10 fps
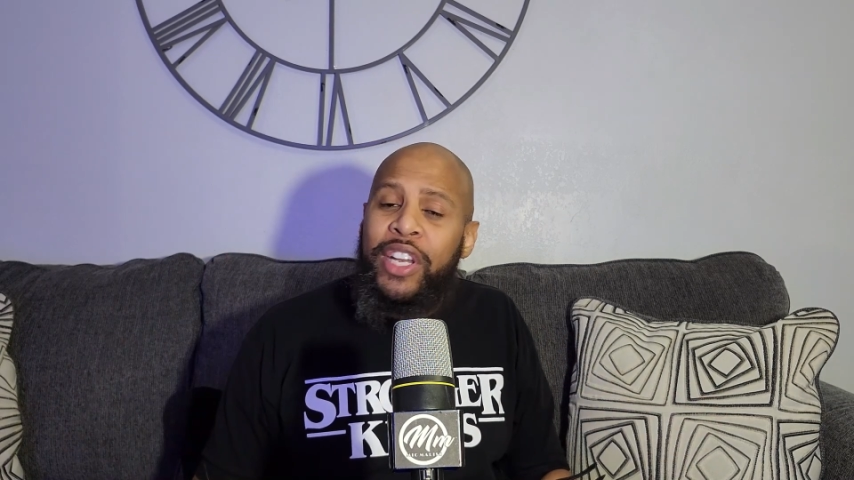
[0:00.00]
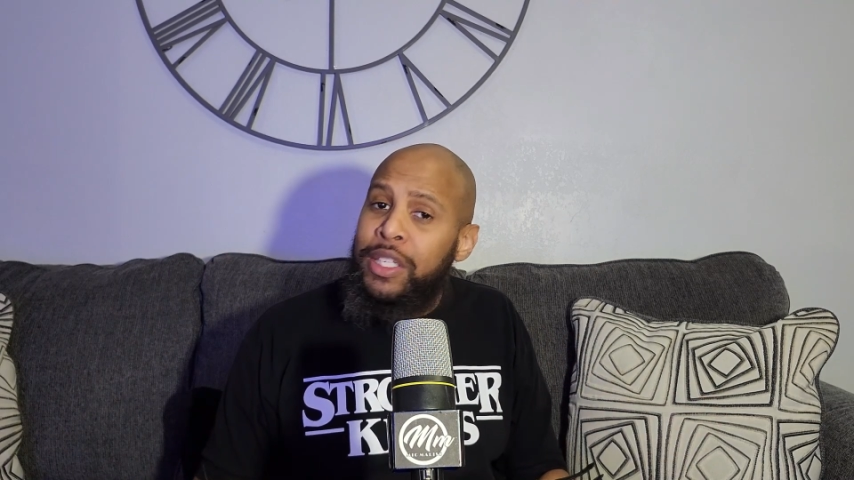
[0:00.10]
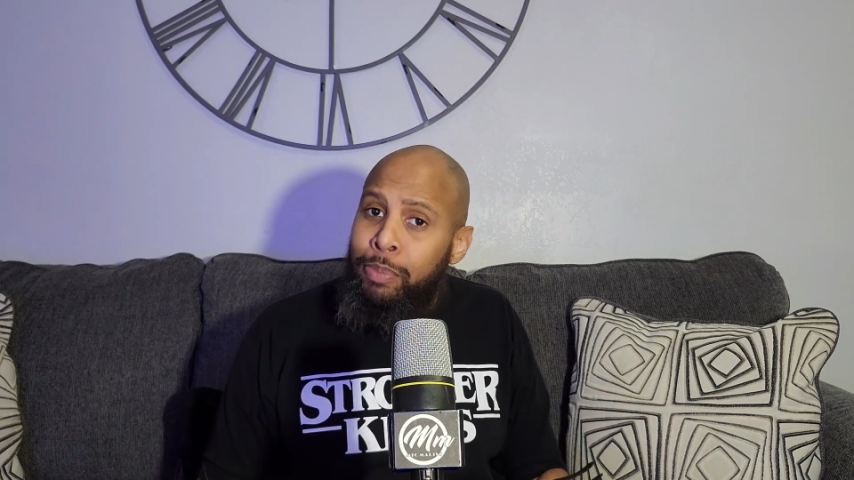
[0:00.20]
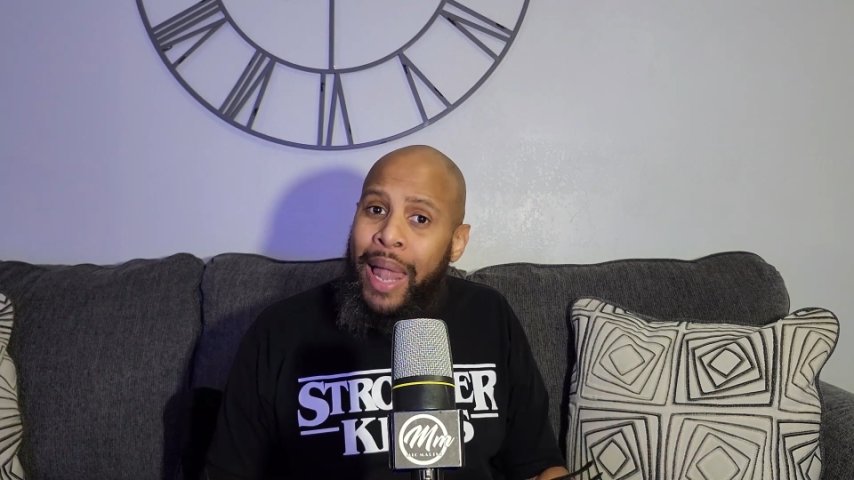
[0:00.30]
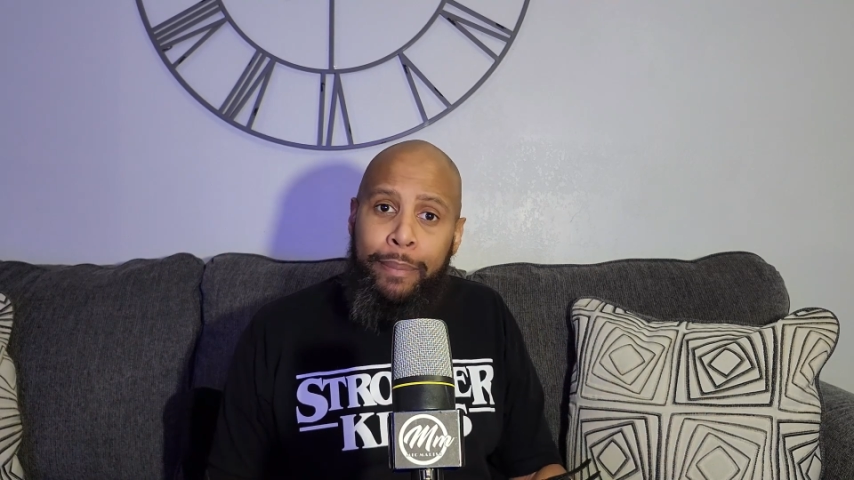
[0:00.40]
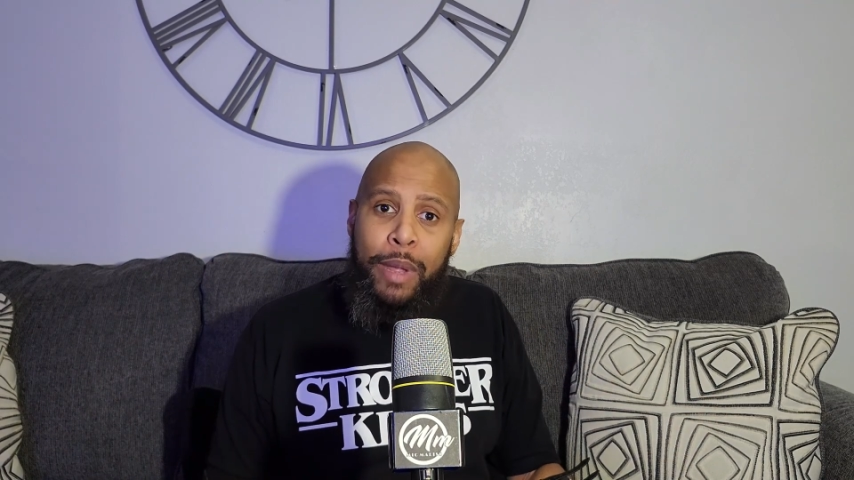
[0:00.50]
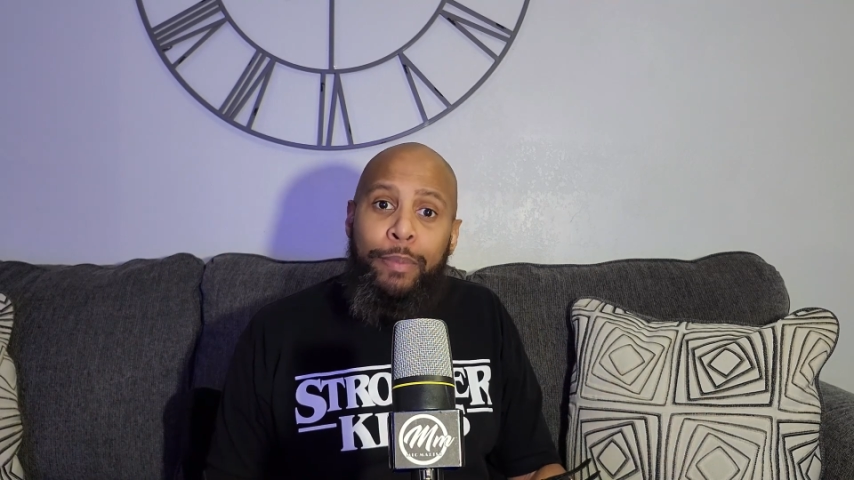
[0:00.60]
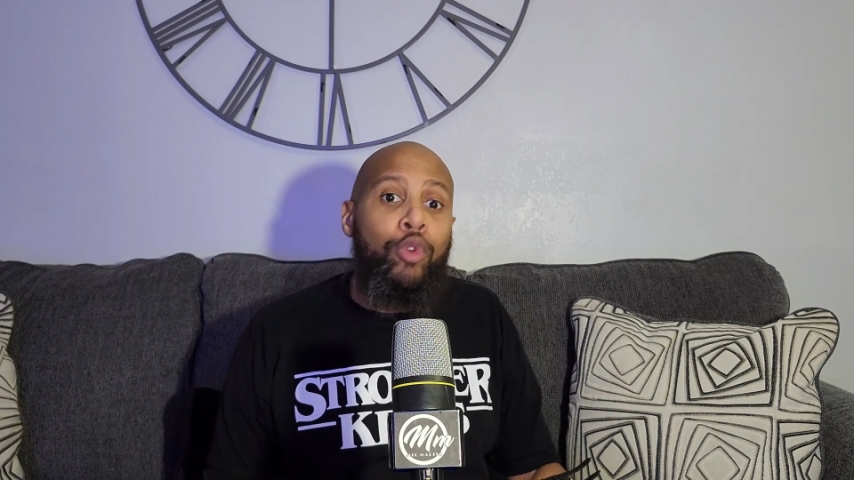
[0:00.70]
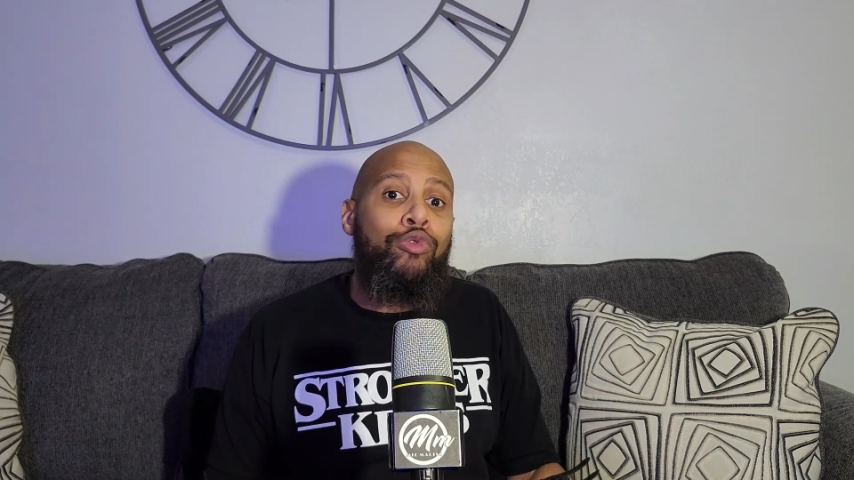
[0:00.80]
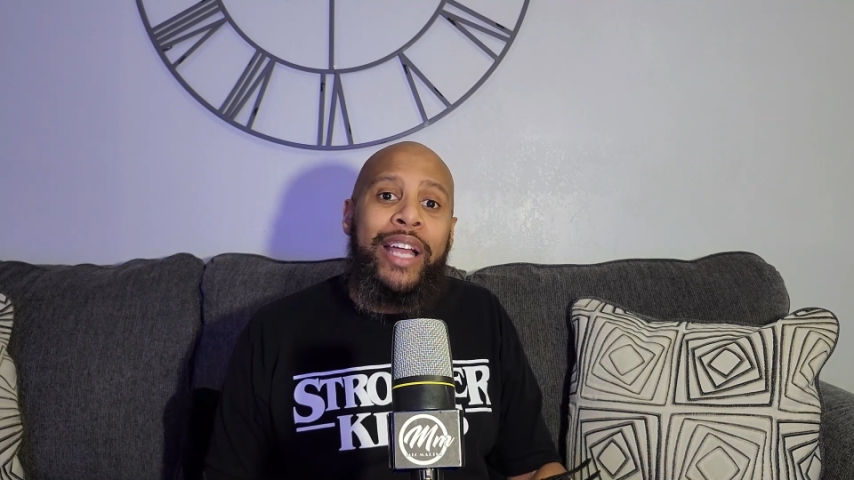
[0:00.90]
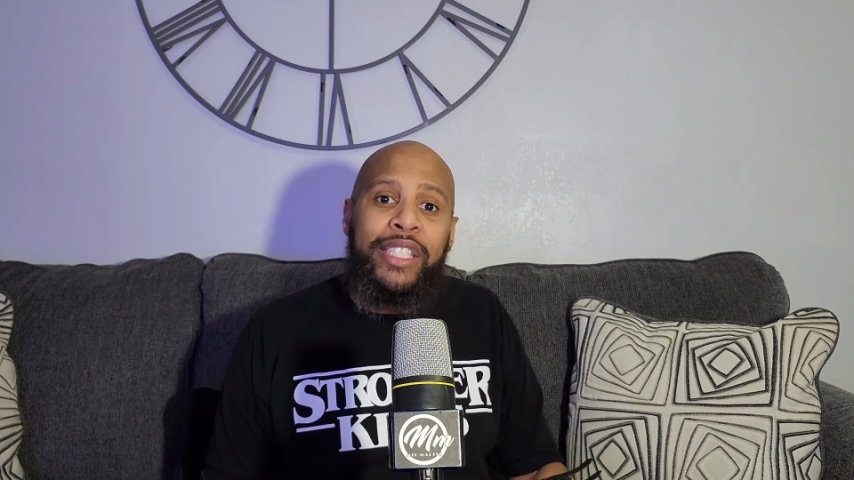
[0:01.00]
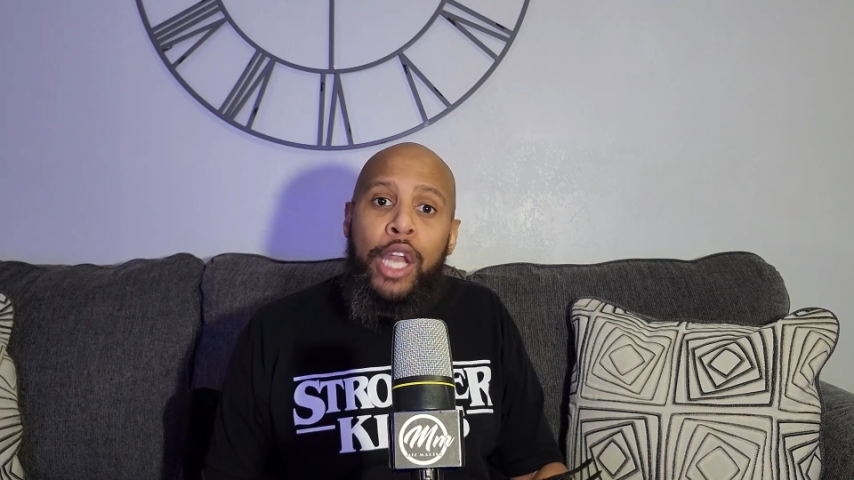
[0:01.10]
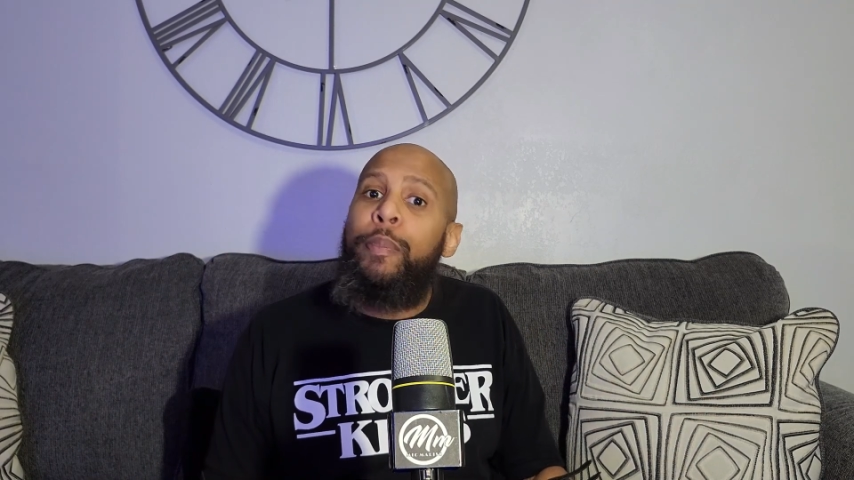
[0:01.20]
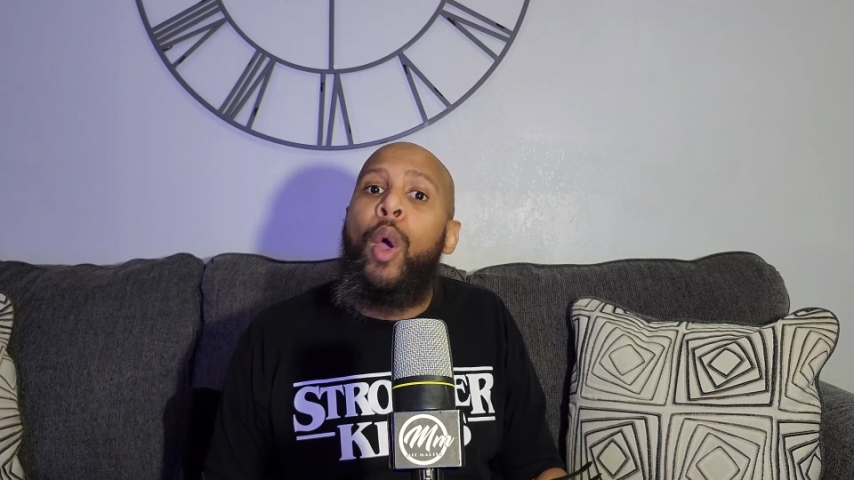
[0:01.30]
there's black people rising up